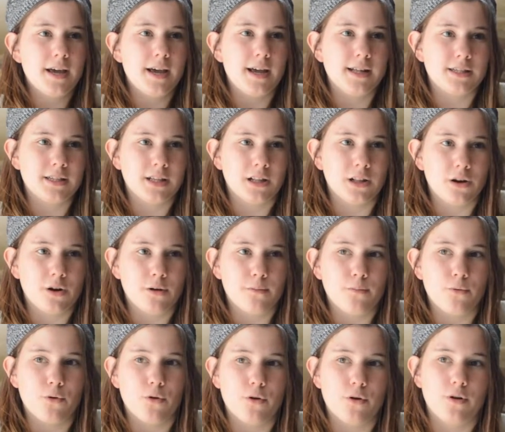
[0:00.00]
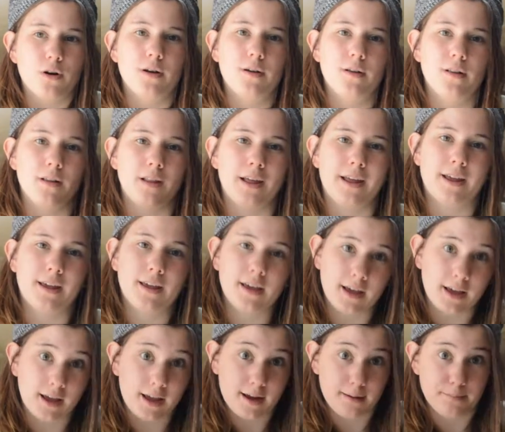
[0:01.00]
It's a lot more, like,
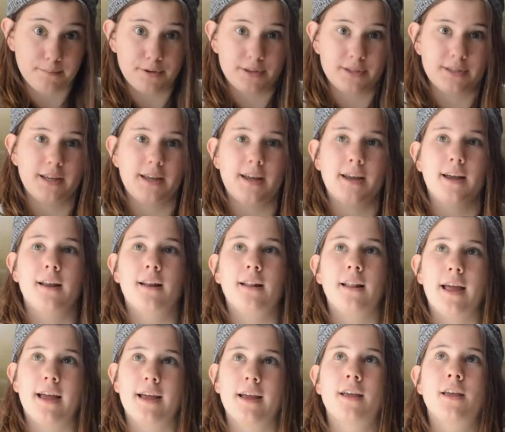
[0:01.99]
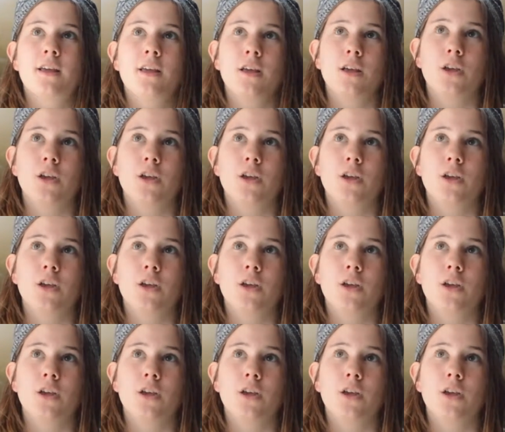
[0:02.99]
encompassing, like,